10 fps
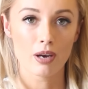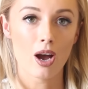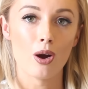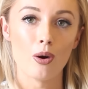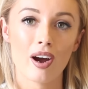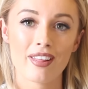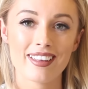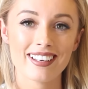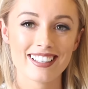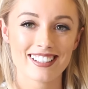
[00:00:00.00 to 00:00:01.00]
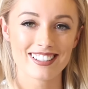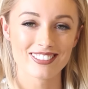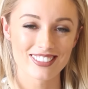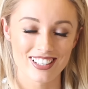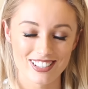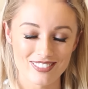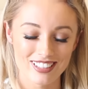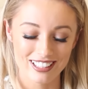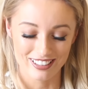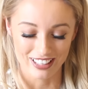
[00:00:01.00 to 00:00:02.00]
I think this is also
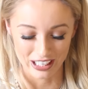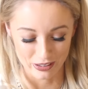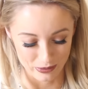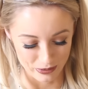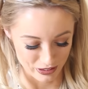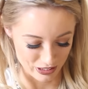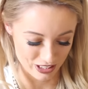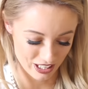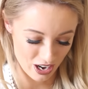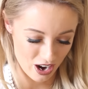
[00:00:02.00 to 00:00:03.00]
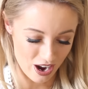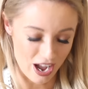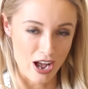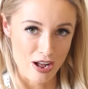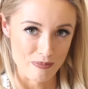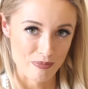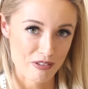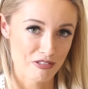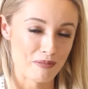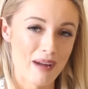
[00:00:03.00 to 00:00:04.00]
something that I ordered
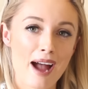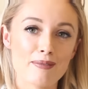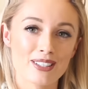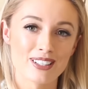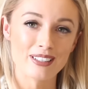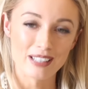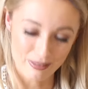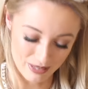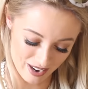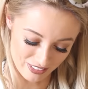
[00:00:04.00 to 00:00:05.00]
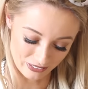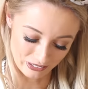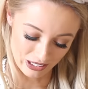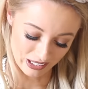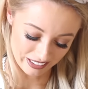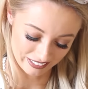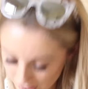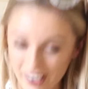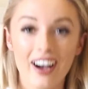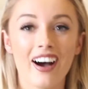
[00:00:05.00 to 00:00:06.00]
from Amazon. Let me have a little look.
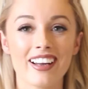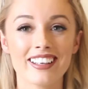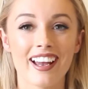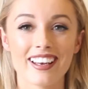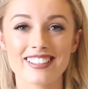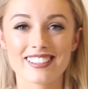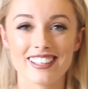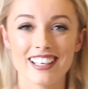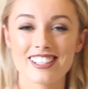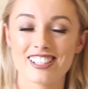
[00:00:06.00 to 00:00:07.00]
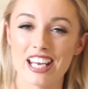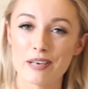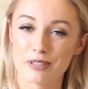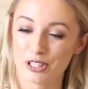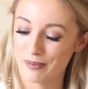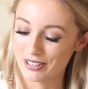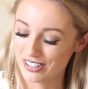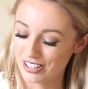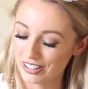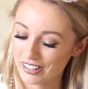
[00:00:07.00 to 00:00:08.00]
Ah, yes, it's a tape
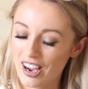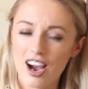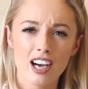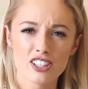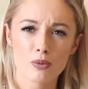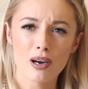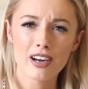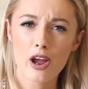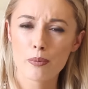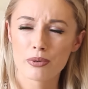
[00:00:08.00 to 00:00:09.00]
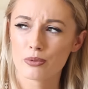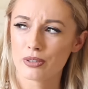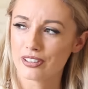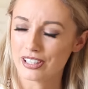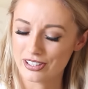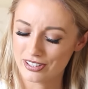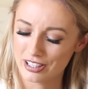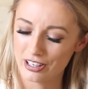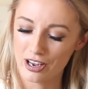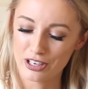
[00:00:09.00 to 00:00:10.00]
dispenser. I swear I opened one of these
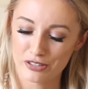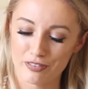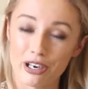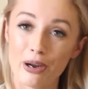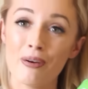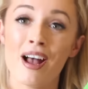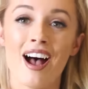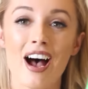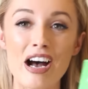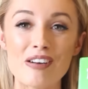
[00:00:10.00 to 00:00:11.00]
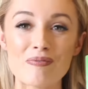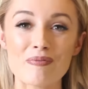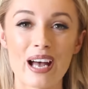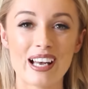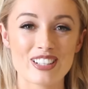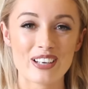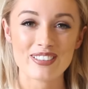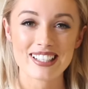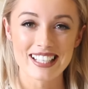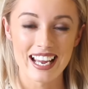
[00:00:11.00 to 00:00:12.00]
in the last video, but as I
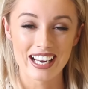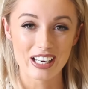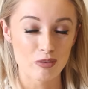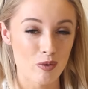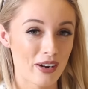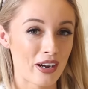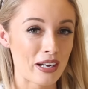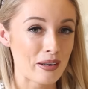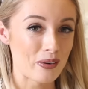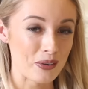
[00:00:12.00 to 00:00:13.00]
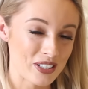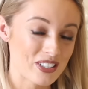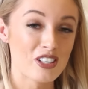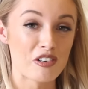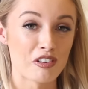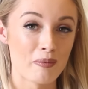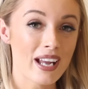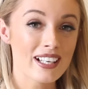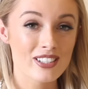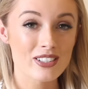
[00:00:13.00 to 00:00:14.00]
was saying, when I order stuff from
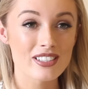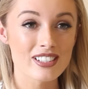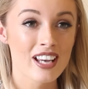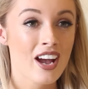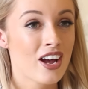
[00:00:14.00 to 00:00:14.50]
ASOS,